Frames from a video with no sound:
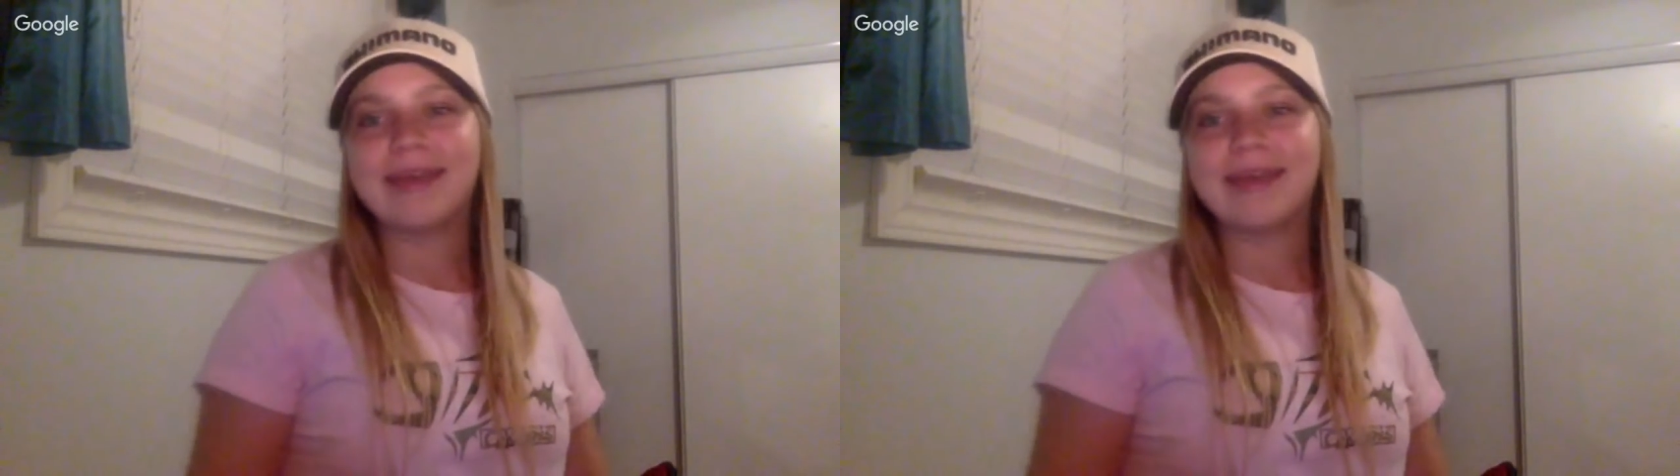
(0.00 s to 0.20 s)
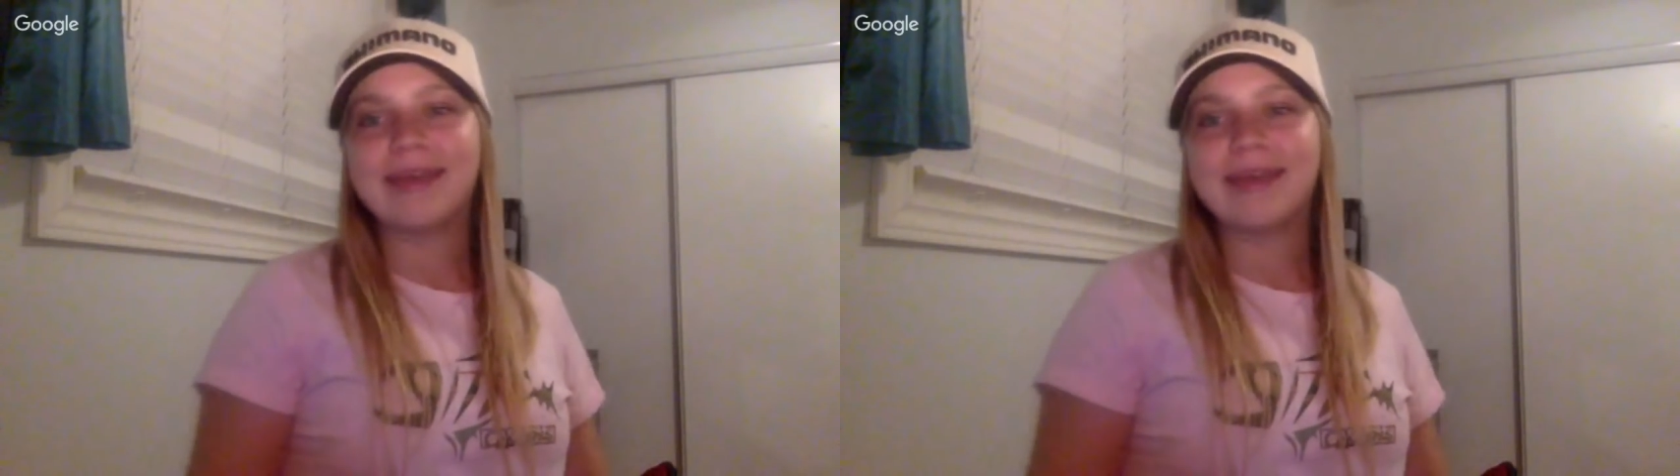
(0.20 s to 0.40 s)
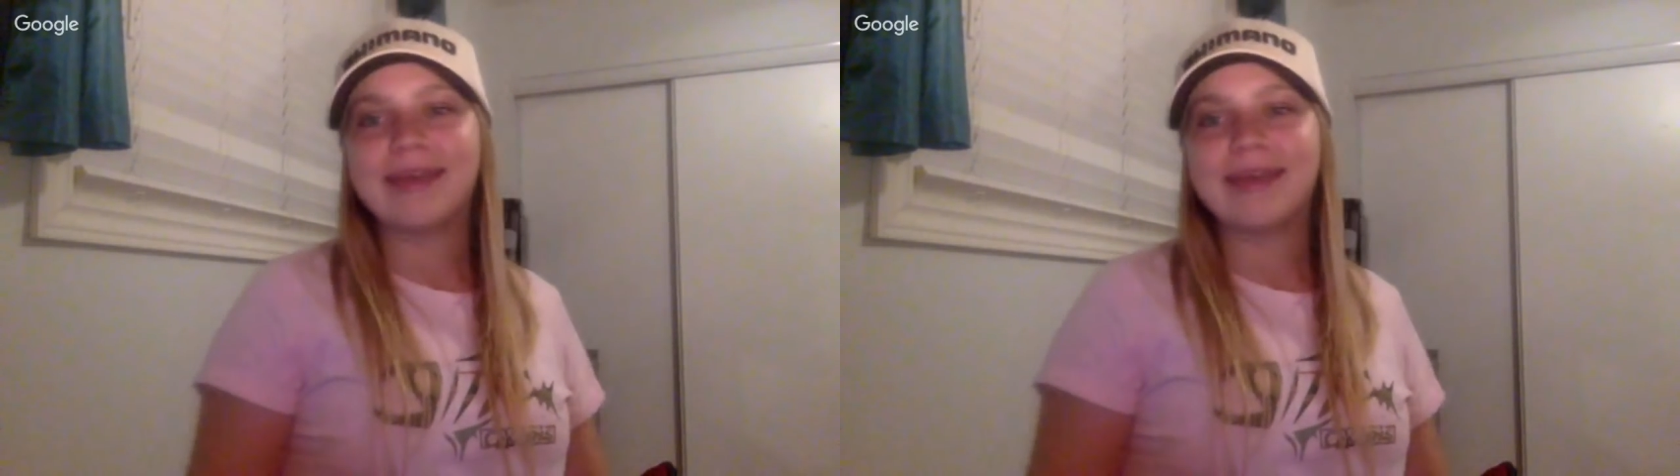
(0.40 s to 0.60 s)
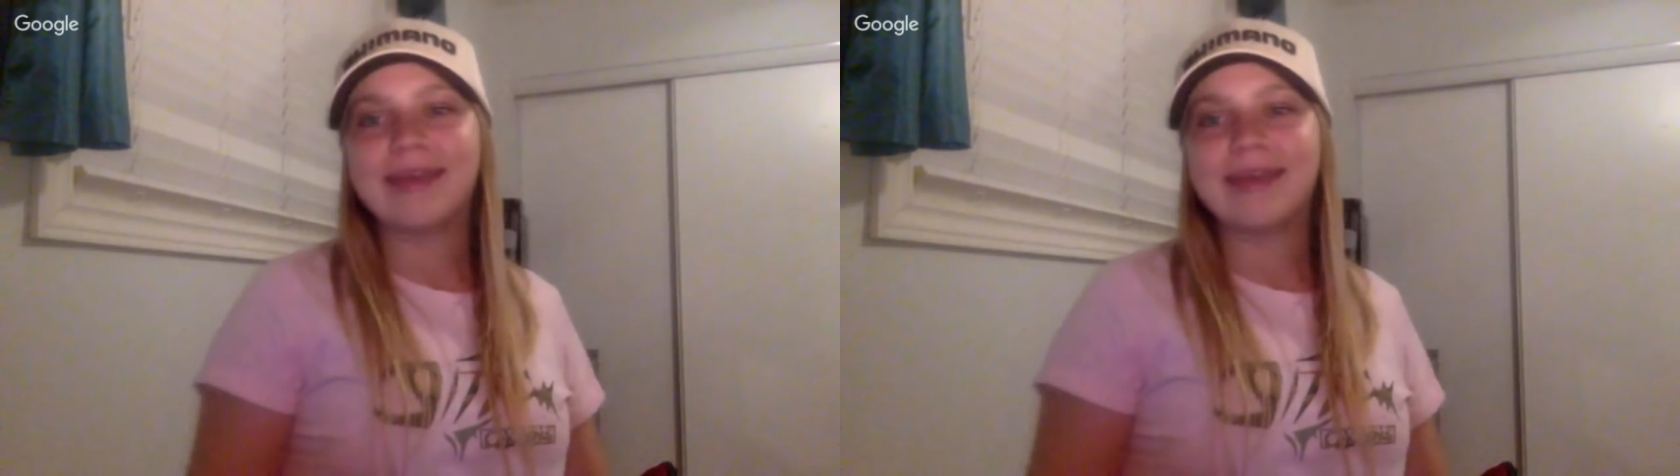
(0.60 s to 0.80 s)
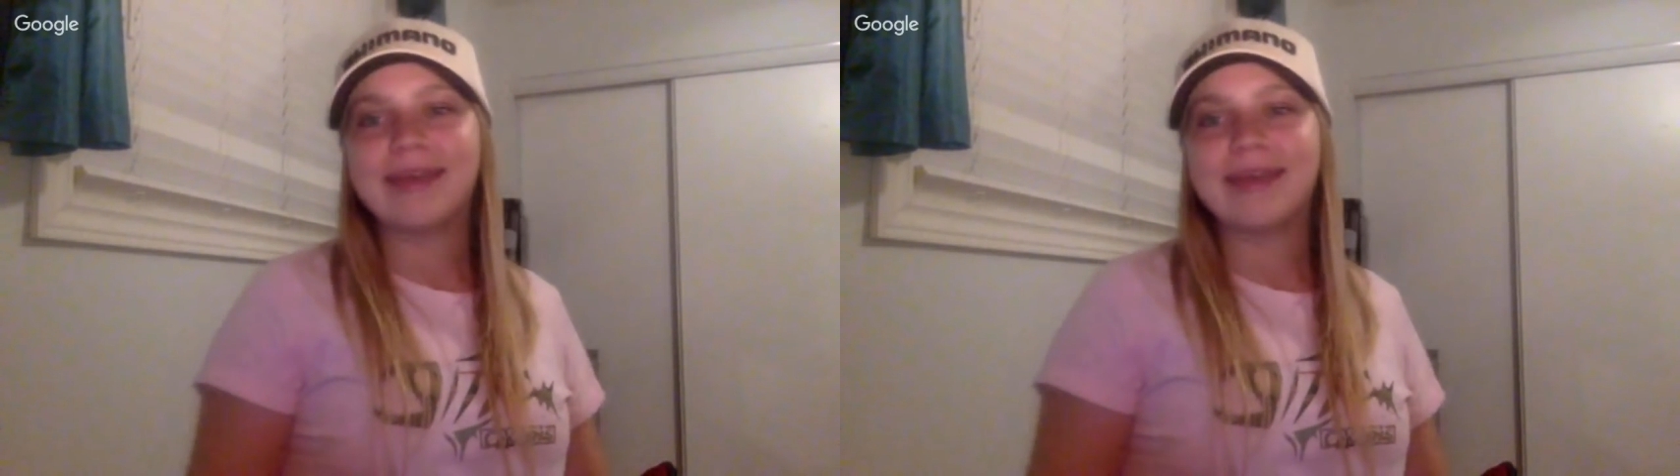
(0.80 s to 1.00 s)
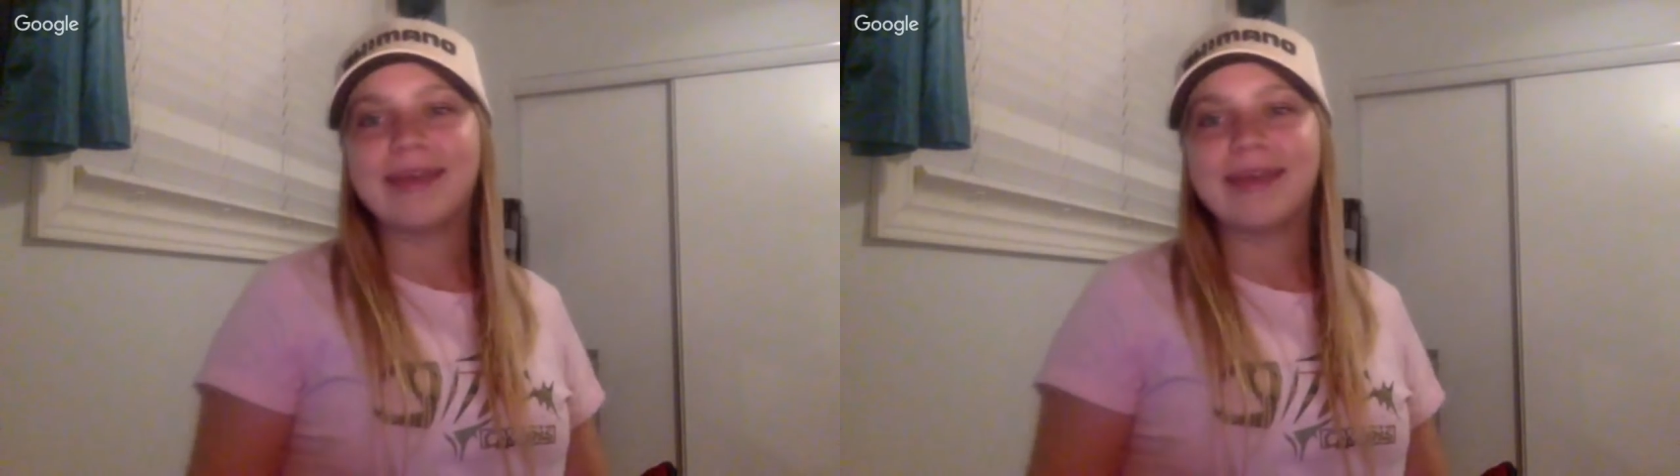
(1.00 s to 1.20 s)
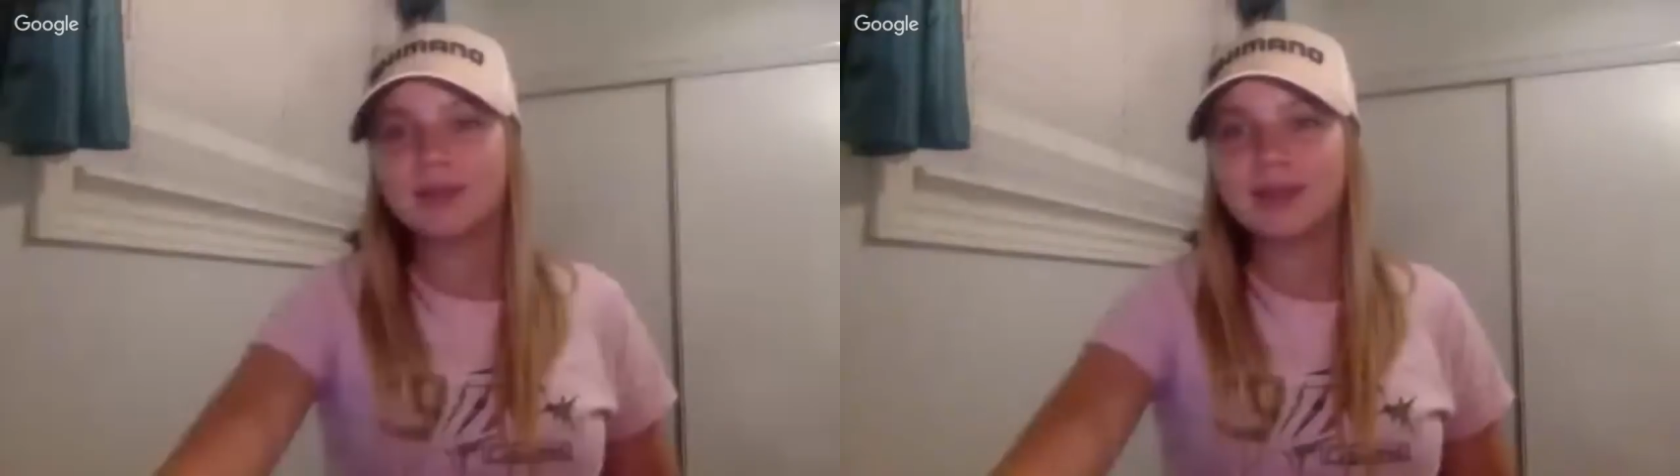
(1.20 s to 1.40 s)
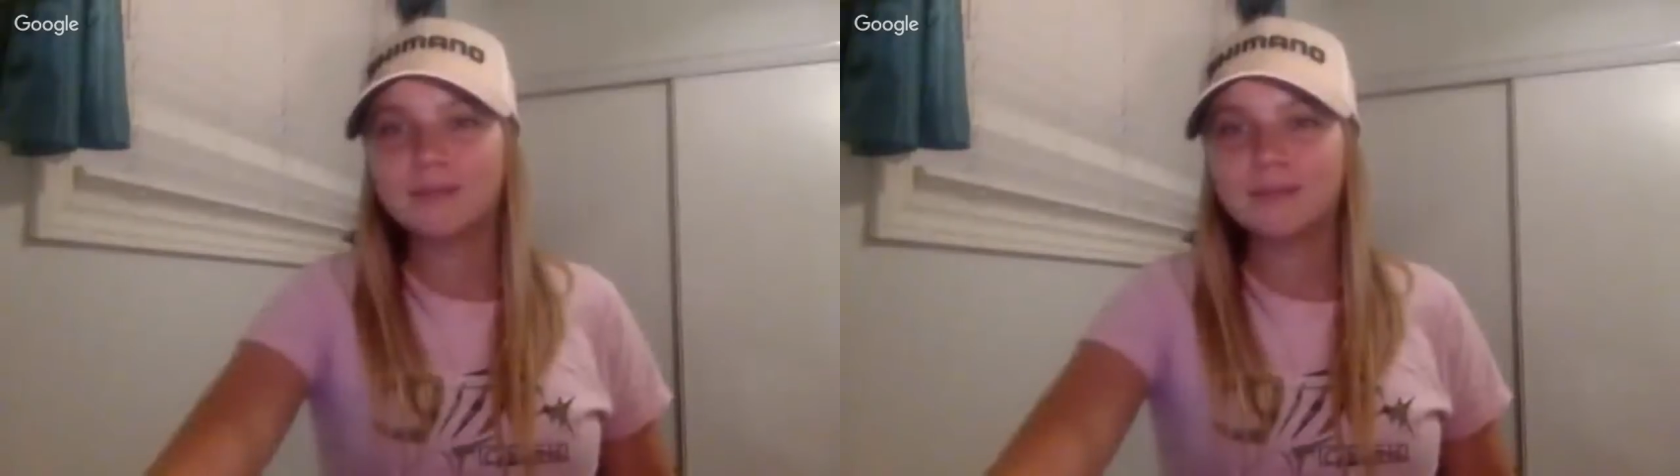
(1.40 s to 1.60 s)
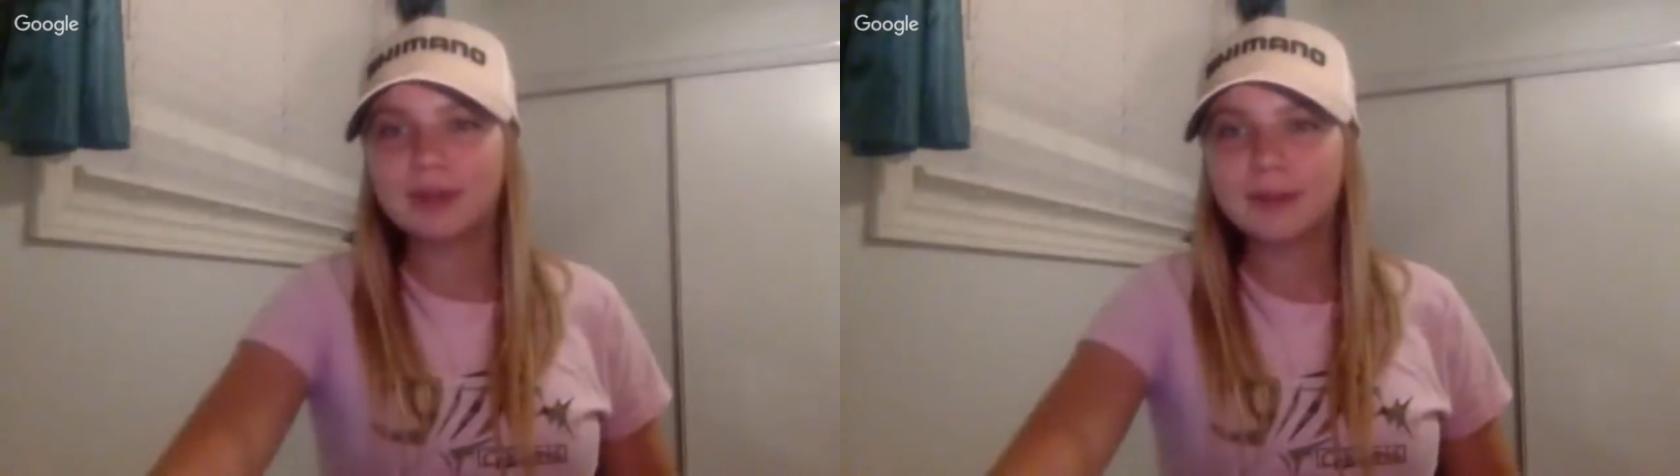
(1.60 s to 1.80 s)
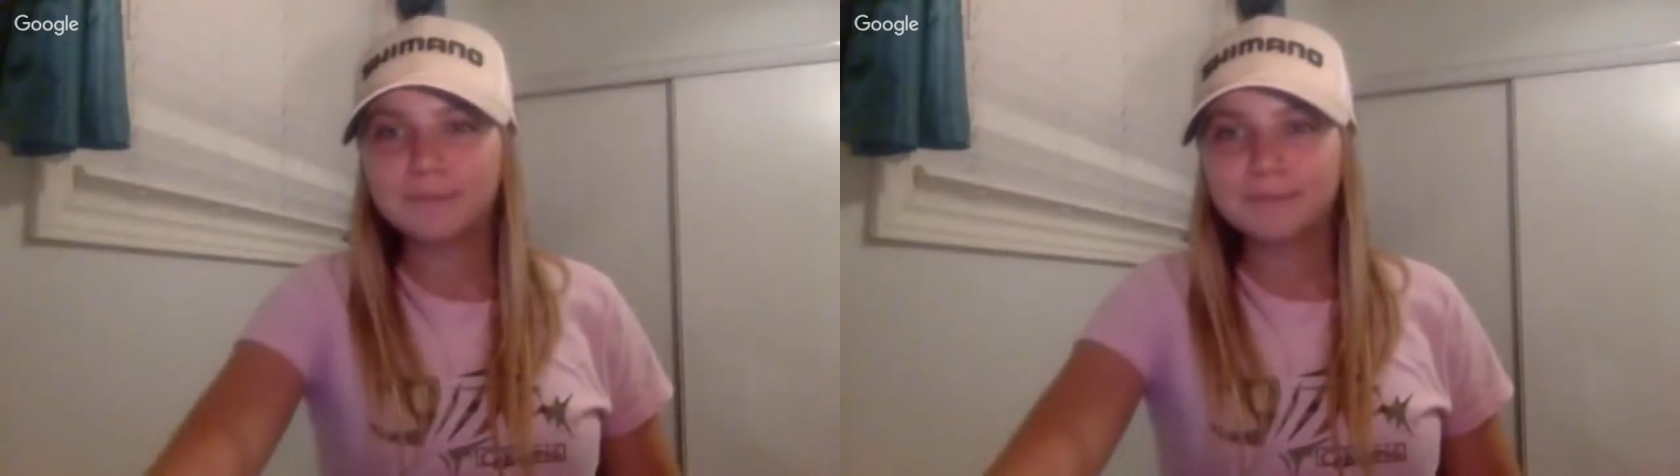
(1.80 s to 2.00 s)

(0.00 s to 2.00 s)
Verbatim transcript: We caught a couple fish on live bait, but